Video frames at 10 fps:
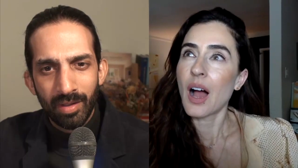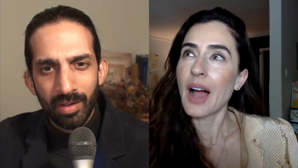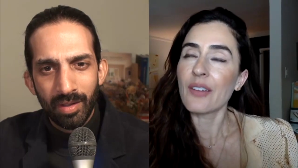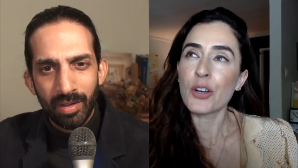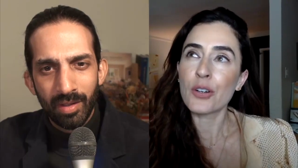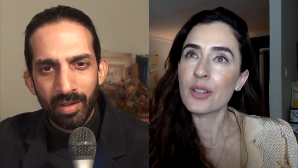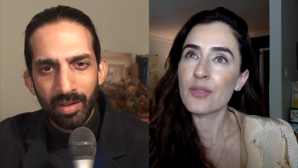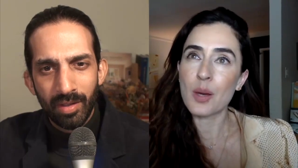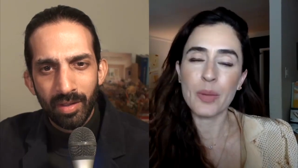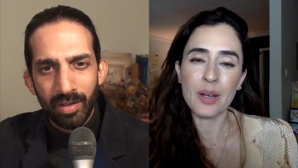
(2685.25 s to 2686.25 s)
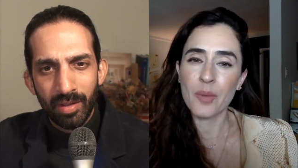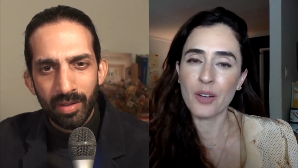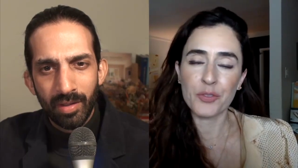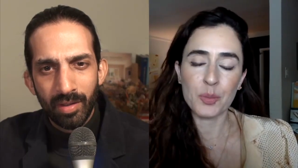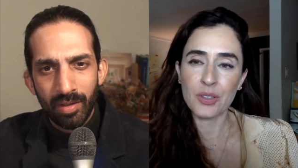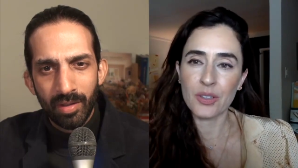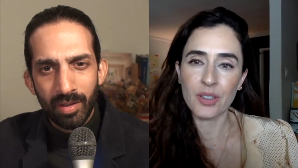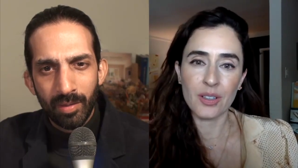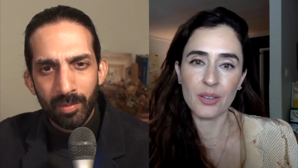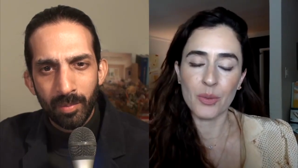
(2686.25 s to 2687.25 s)
Speaker 1: I've heard of them, but I'm not
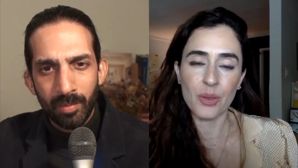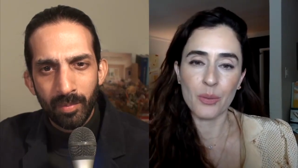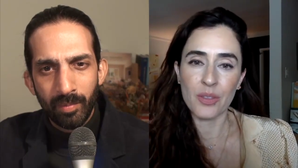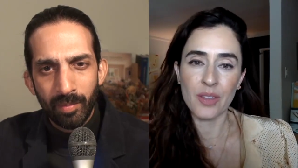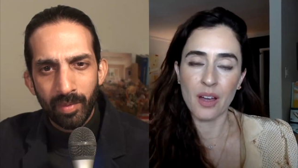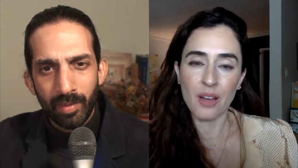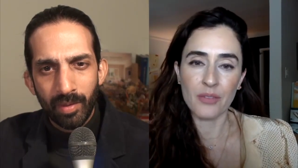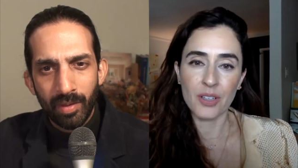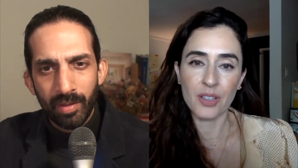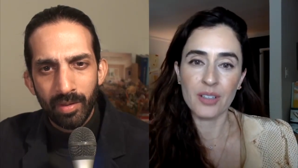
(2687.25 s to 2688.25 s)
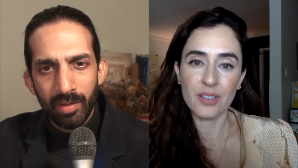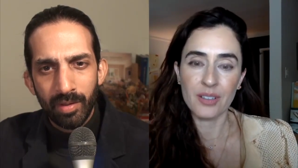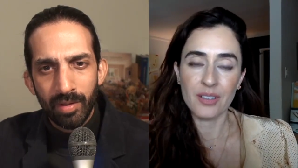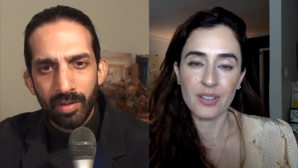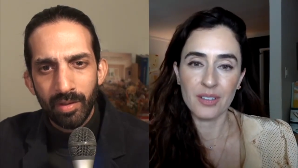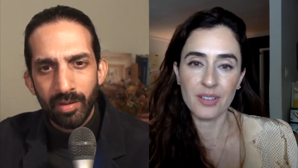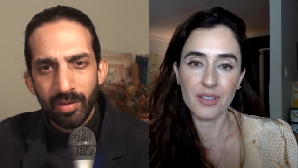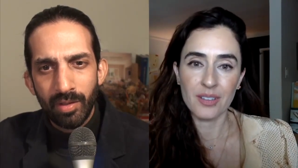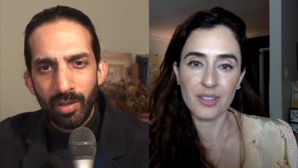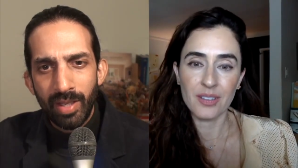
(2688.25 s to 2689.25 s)
familiar with what they offer.
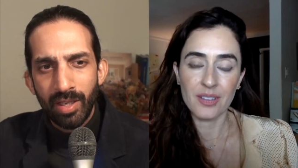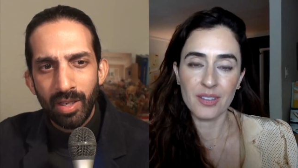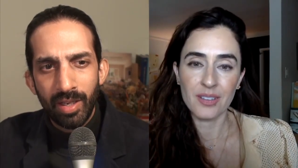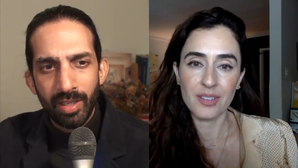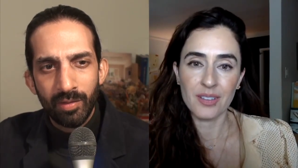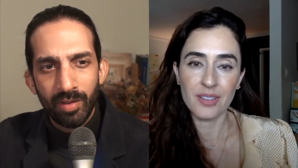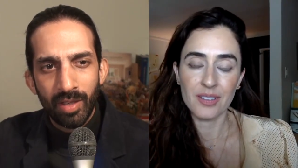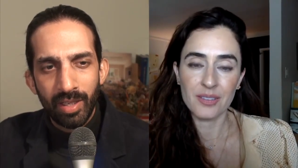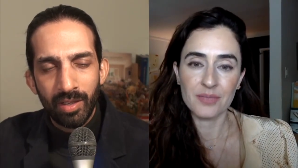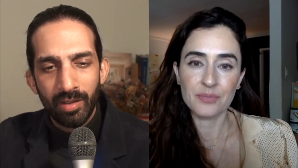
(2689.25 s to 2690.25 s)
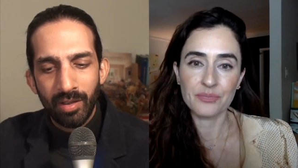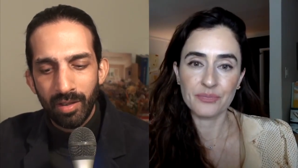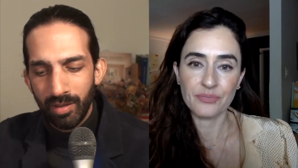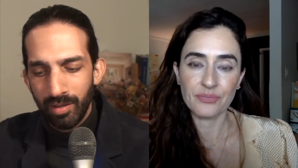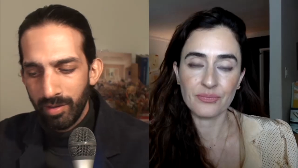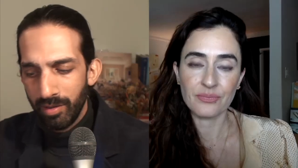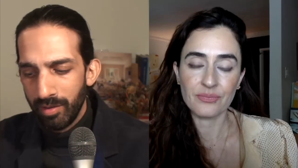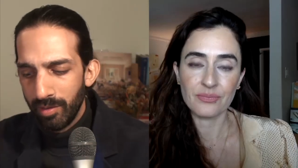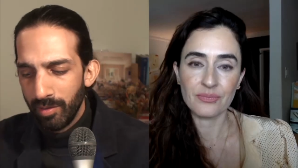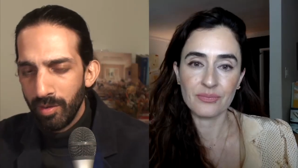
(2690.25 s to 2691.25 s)
Speaker 2: So they're kind of like
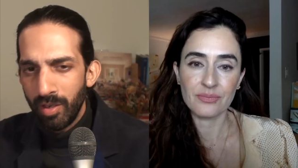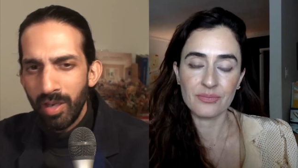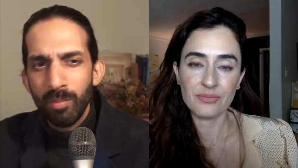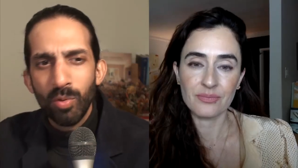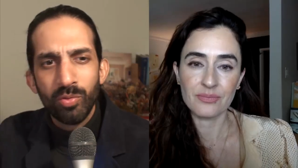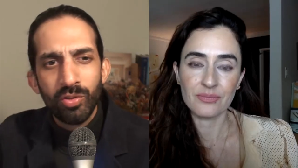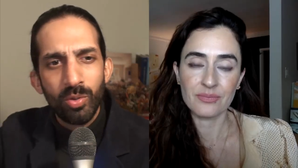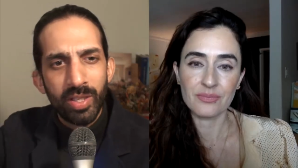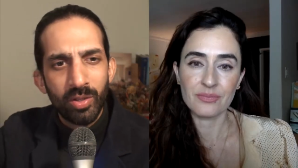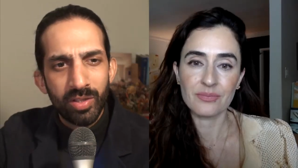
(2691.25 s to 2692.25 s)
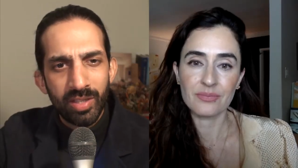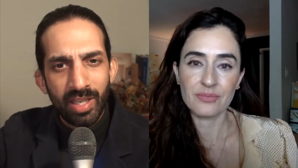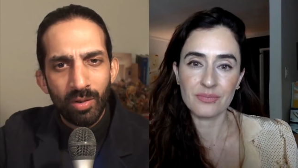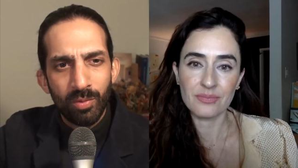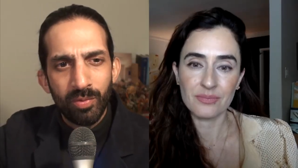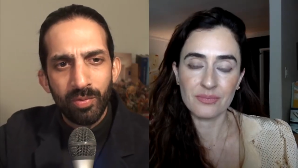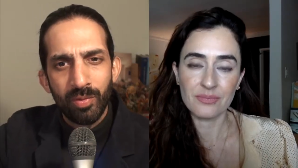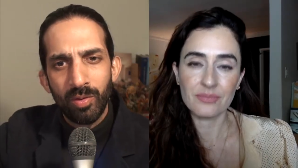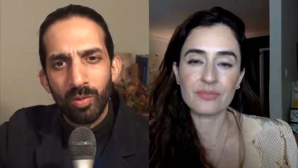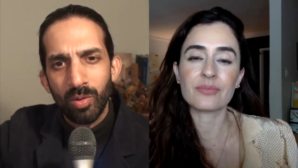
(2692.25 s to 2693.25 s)
uh, kind of more do-it-yourself
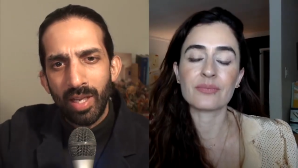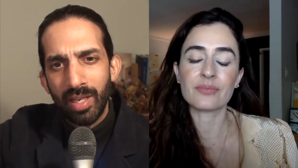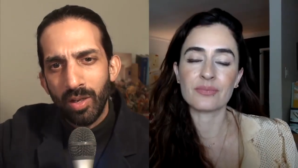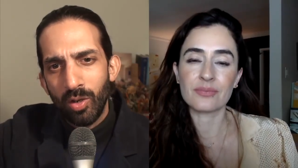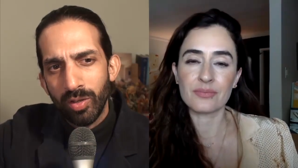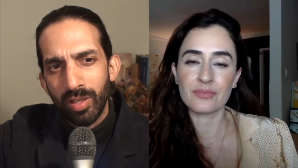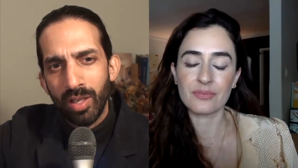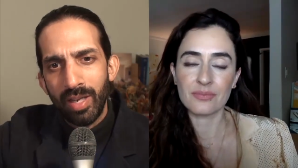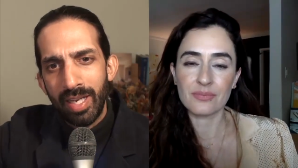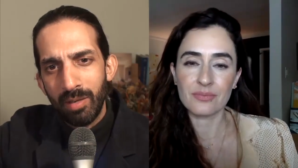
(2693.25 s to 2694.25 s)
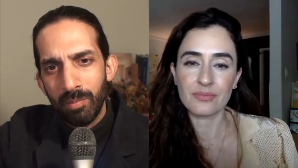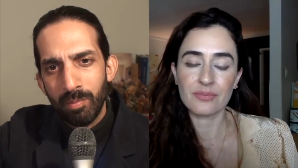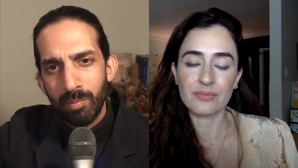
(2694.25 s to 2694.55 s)
or mm. like online